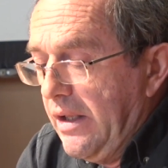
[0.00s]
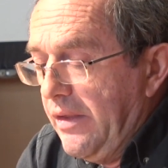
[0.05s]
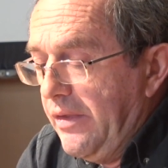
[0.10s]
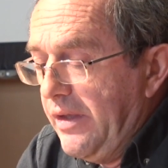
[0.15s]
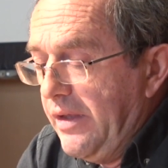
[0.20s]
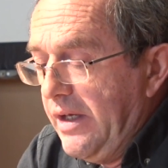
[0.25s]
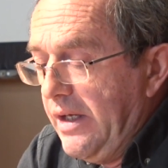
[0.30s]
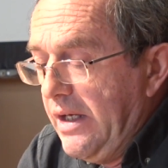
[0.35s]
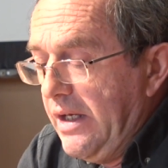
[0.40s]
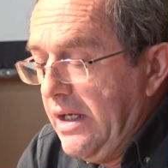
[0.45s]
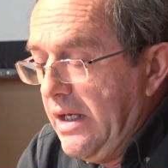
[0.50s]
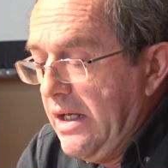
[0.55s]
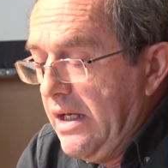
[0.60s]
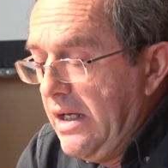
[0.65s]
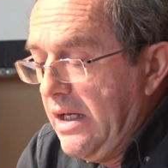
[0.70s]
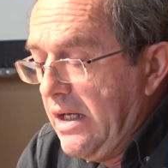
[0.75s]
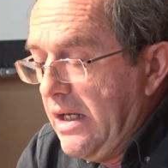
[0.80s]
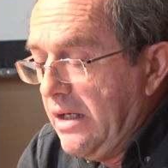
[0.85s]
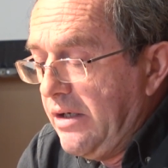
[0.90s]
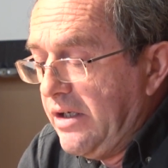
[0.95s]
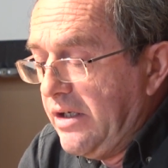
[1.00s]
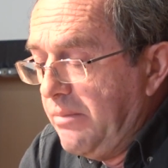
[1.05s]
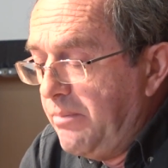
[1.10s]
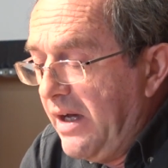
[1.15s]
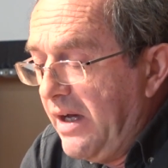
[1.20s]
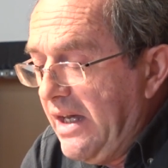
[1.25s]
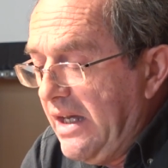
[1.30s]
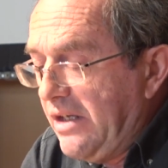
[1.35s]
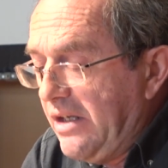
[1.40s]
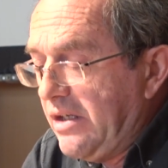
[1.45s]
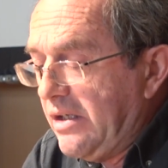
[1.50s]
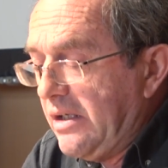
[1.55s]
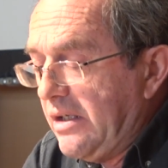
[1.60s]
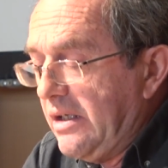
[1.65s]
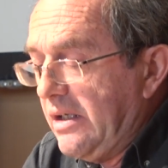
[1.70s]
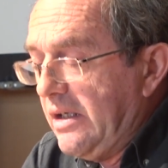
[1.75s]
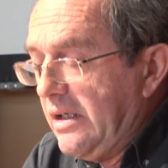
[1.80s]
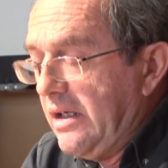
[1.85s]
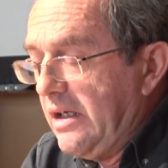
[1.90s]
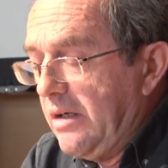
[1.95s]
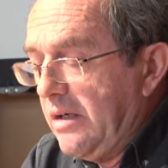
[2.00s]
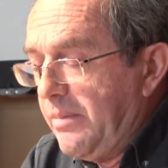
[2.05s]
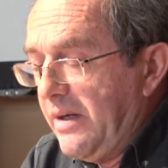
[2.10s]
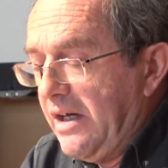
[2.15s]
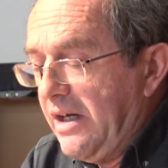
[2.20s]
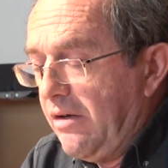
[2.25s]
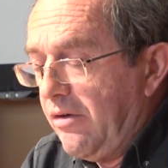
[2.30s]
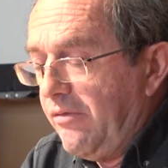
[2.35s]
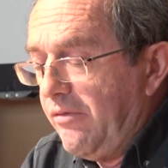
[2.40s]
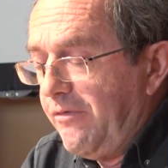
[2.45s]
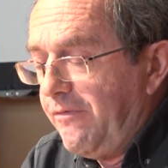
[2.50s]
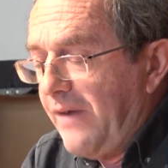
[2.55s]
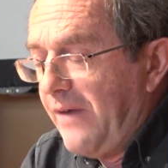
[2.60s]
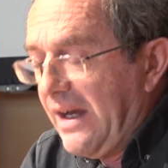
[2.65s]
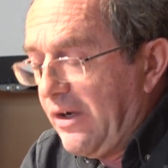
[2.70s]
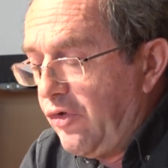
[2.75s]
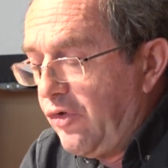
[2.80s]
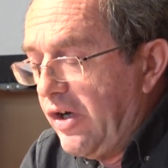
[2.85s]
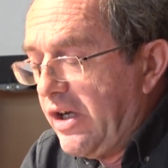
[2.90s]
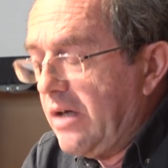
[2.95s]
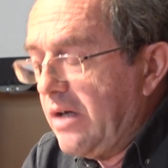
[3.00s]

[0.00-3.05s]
The debate about factory